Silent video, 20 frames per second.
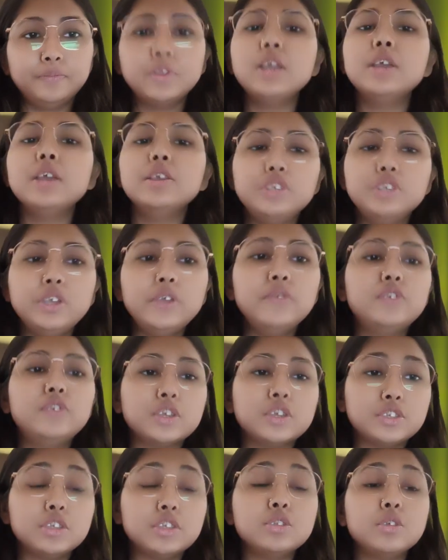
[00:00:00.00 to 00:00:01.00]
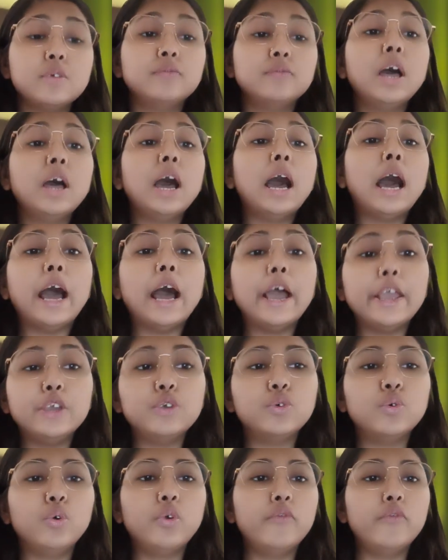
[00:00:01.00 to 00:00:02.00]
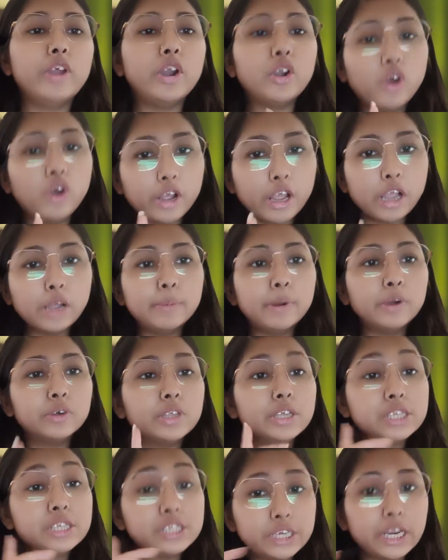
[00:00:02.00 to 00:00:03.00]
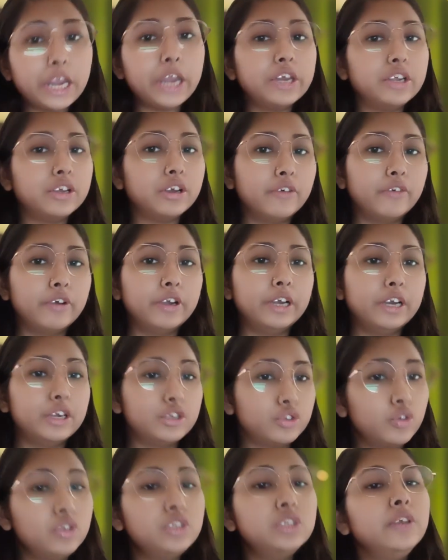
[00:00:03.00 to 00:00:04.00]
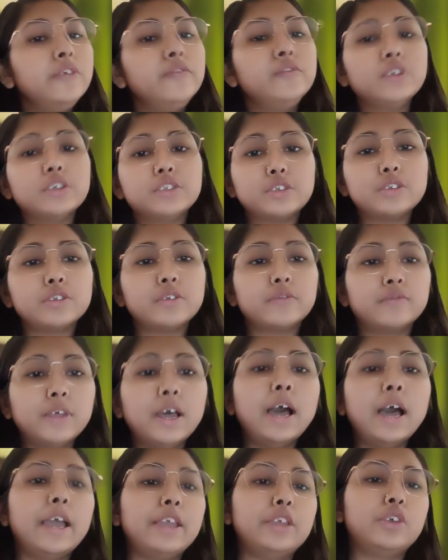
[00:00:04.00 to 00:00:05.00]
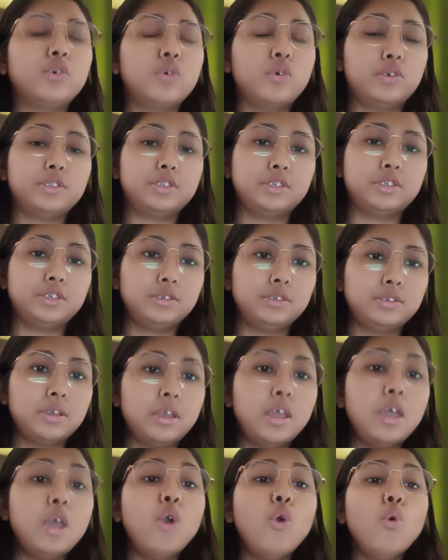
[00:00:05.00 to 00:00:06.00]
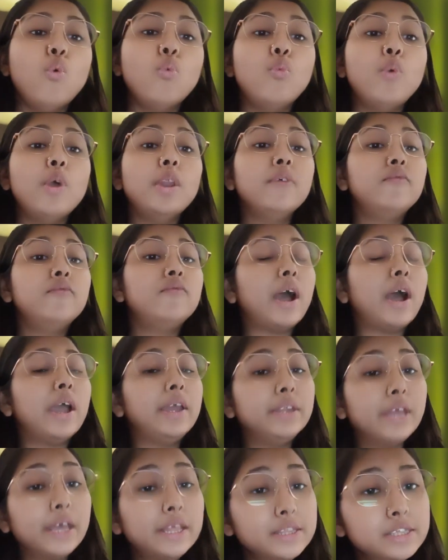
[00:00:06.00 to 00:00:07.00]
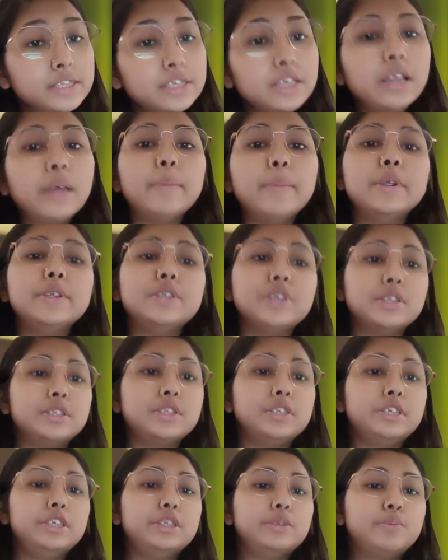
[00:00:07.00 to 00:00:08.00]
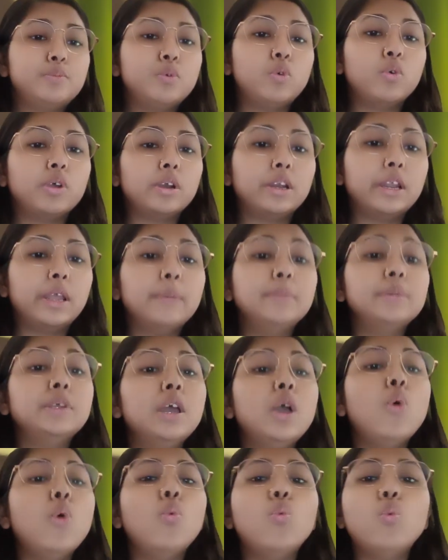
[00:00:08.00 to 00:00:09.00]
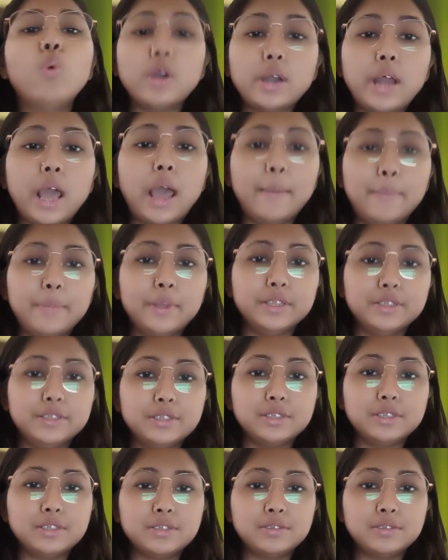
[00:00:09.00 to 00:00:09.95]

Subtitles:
Chief Justice of the High Court. We are talking about the state governor, so Chief Justice of the High Court. When a financial emergency is proclaimed, what happens?